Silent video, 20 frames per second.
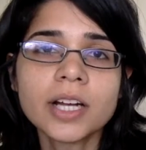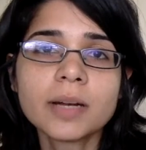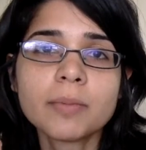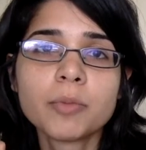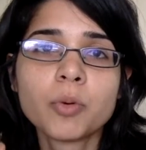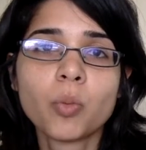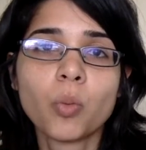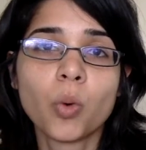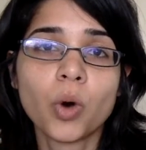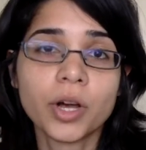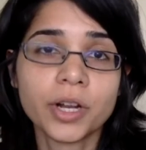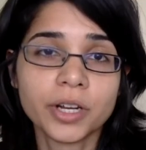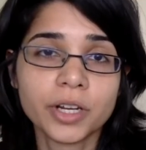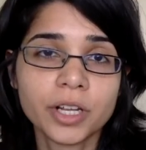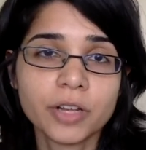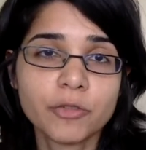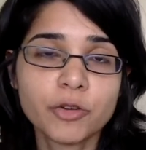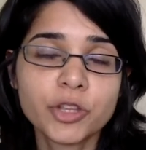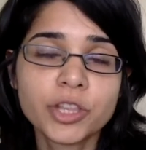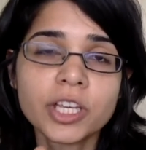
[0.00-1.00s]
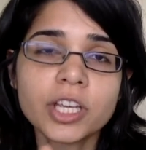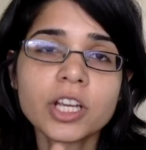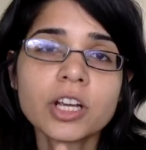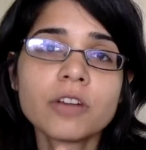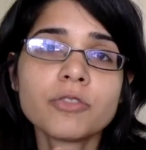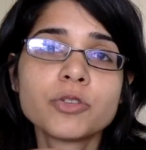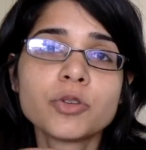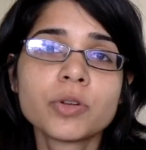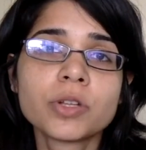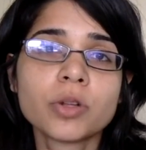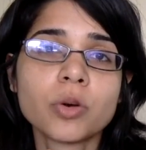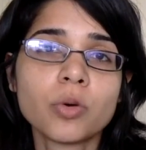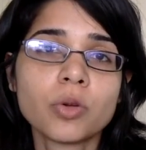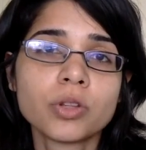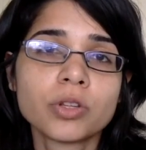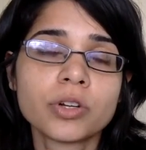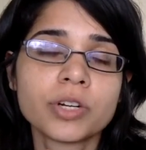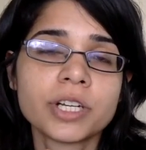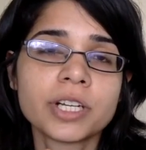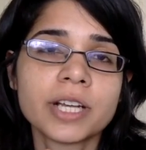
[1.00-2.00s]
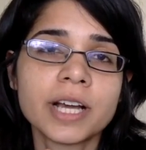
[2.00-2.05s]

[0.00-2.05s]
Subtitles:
number 1, if you're thinking of doing the Whole30